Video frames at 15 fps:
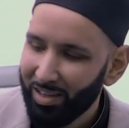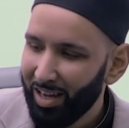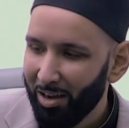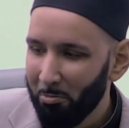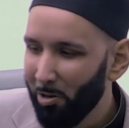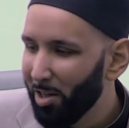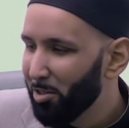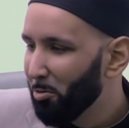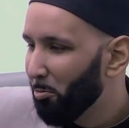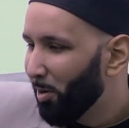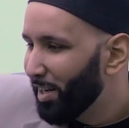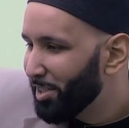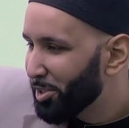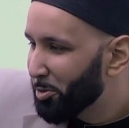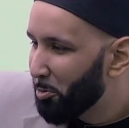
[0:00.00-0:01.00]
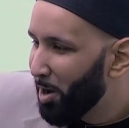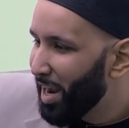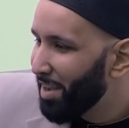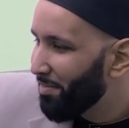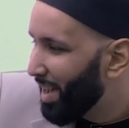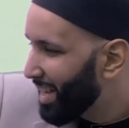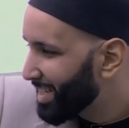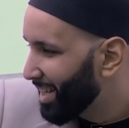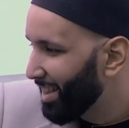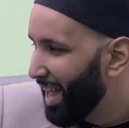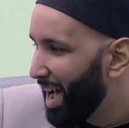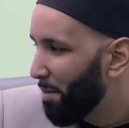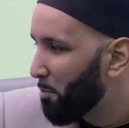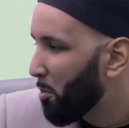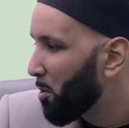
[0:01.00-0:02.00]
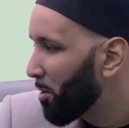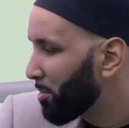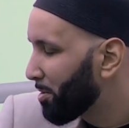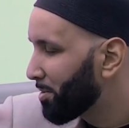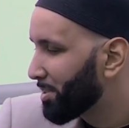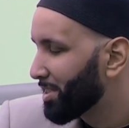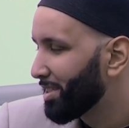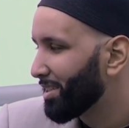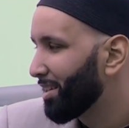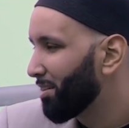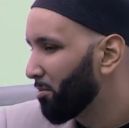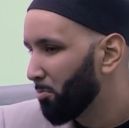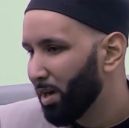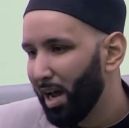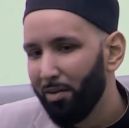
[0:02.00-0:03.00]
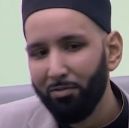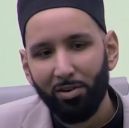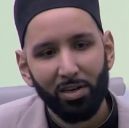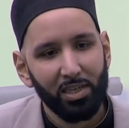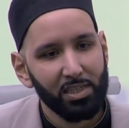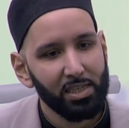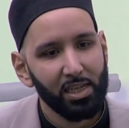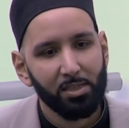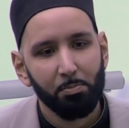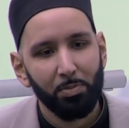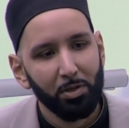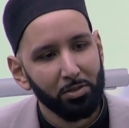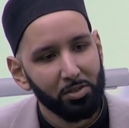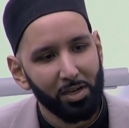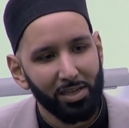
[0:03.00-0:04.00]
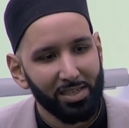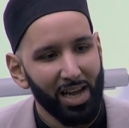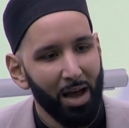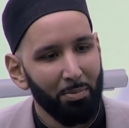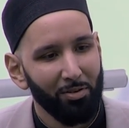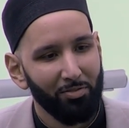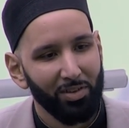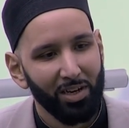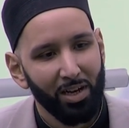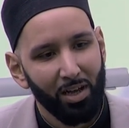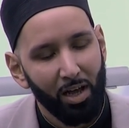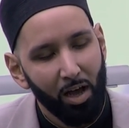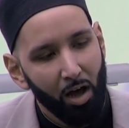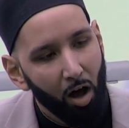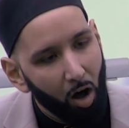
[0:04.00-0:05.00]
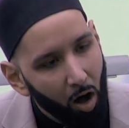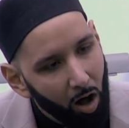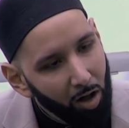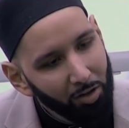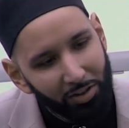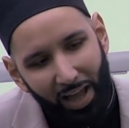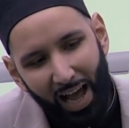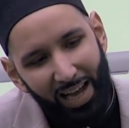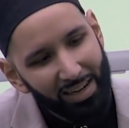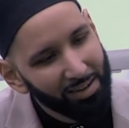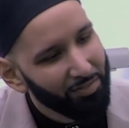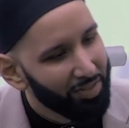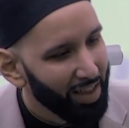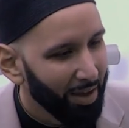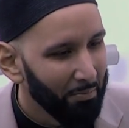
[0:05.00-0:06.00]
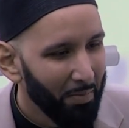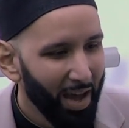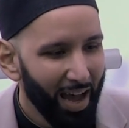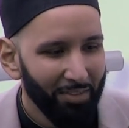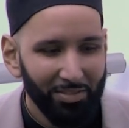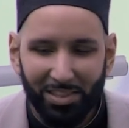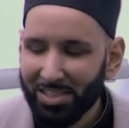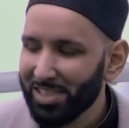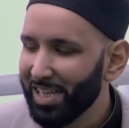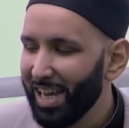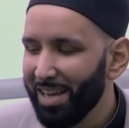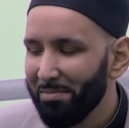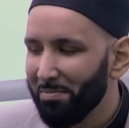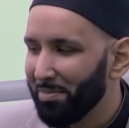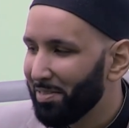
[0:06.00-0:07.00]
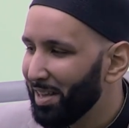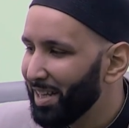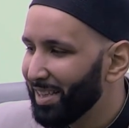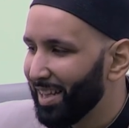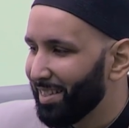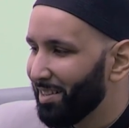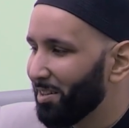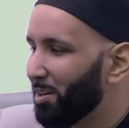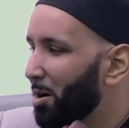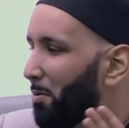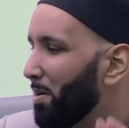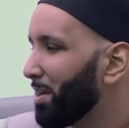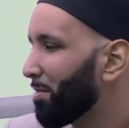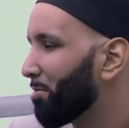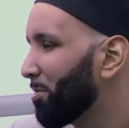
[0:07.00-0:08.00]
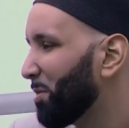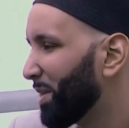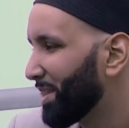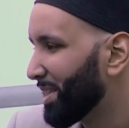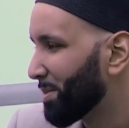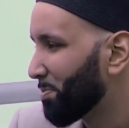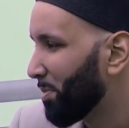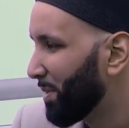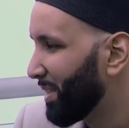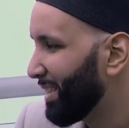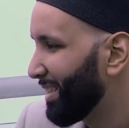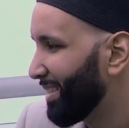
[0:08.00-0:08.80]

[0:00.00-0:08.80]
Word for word: whether one's grave has a lot more, there's whatever it is that's built on top of it, all 9 of them have the same thing that they're going through at this point.